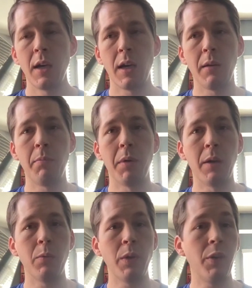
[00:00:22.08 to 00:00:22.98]

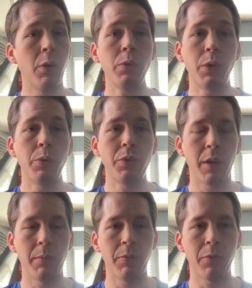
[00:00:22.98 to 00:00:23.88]
but we don't use
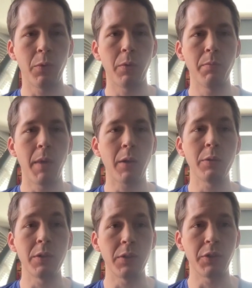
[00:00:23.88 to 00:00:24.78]
them for
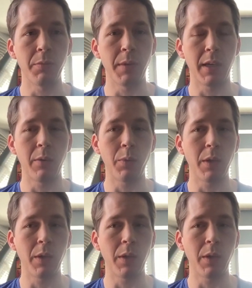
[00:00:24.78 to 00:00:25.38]
medical decision making.